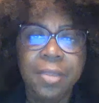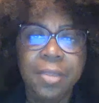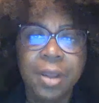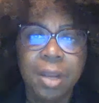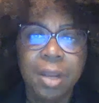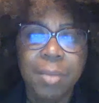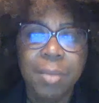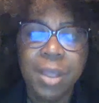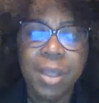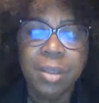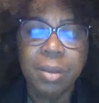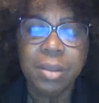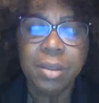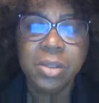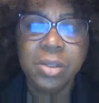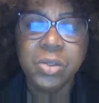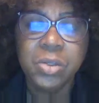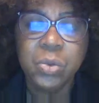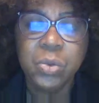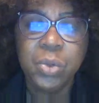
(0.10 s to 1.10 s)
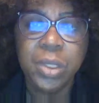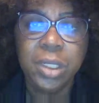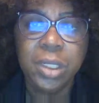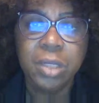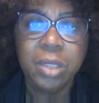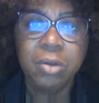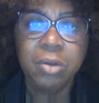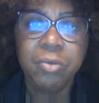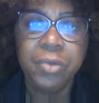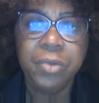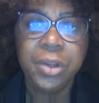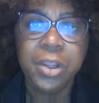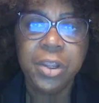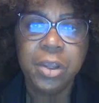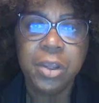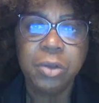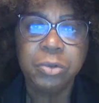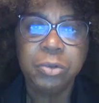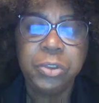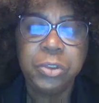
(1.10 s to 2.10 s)
thought I'd make this quick little
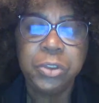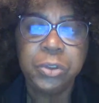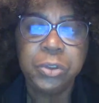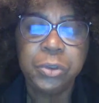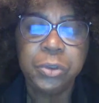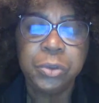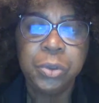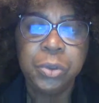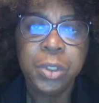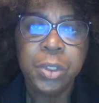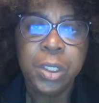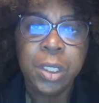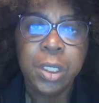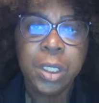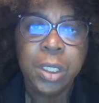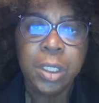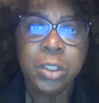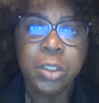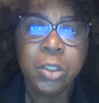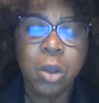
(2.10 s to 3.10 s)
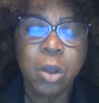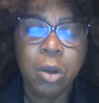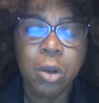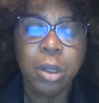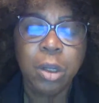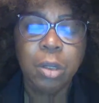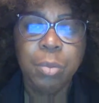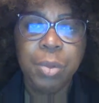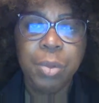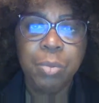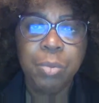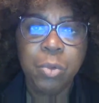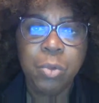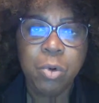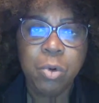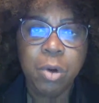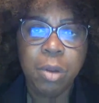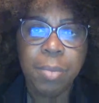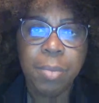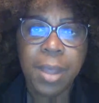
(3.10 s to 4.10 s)
video to talk a little bit
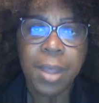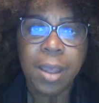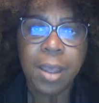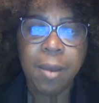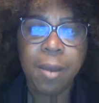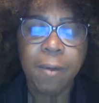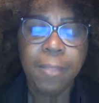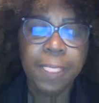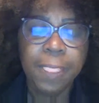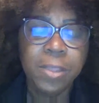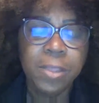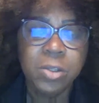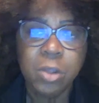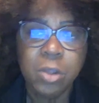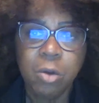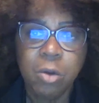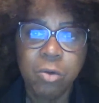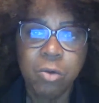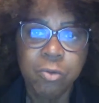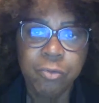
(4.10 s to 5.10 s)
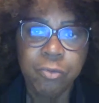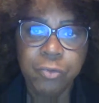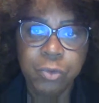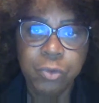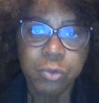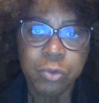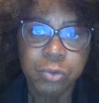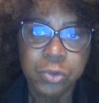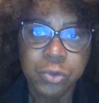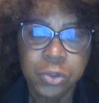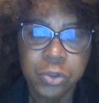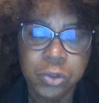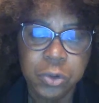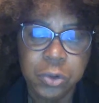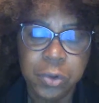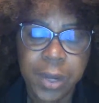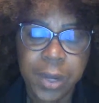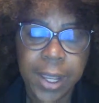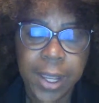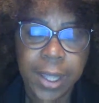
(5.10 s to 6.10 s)
more about this whole food
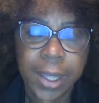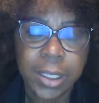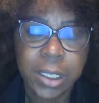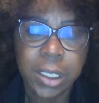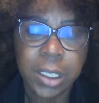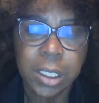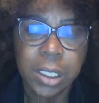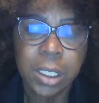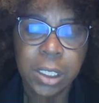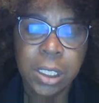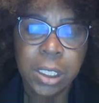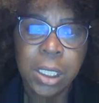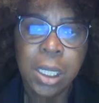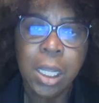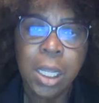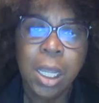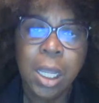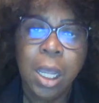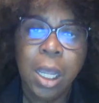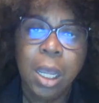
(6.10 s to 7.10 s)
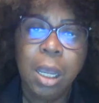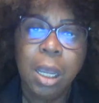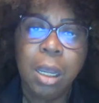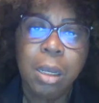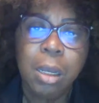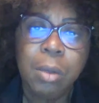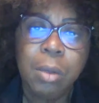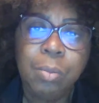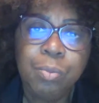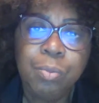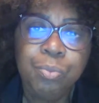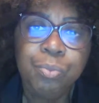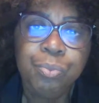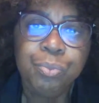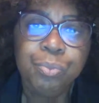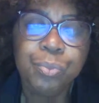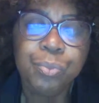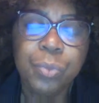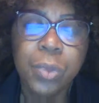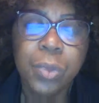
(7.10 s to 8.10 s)
story idea.
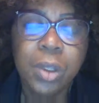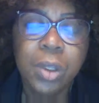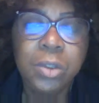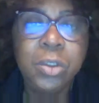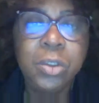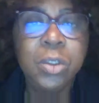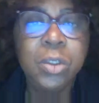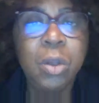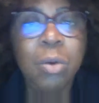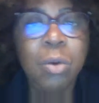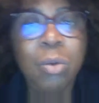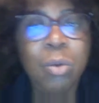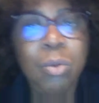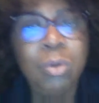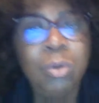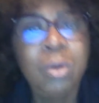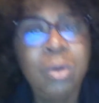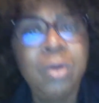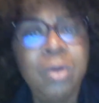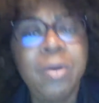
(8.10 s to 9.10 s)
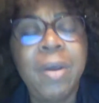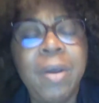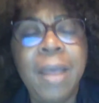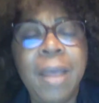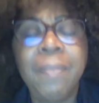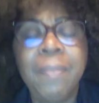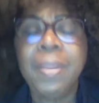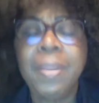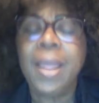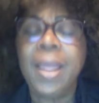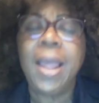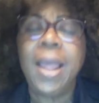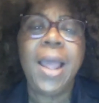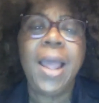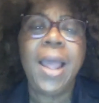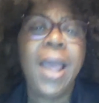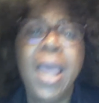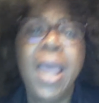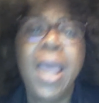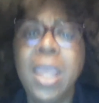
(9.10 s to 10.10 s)
Look,
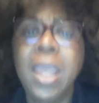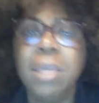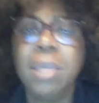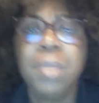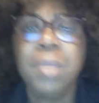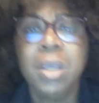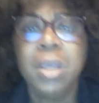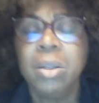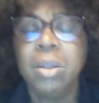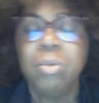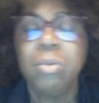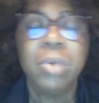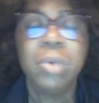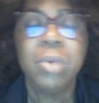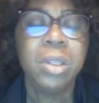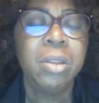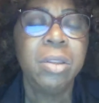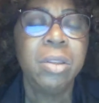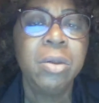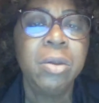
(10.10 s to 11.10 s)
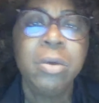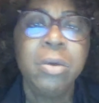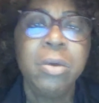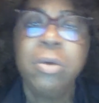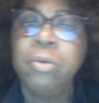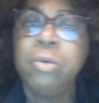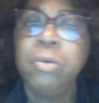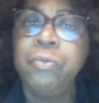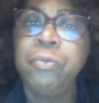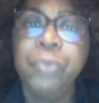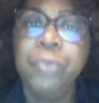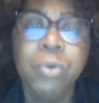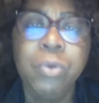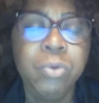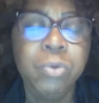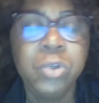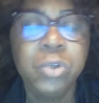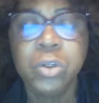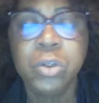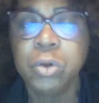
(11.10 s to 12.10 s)
I am hit with
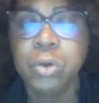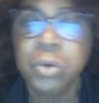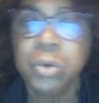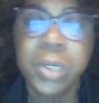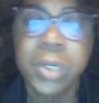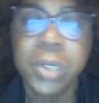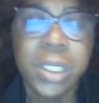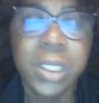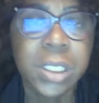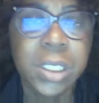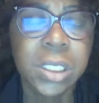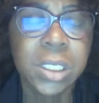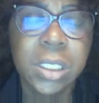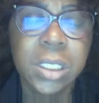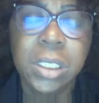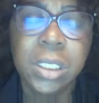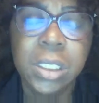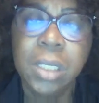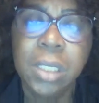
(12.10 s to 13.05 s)
food stories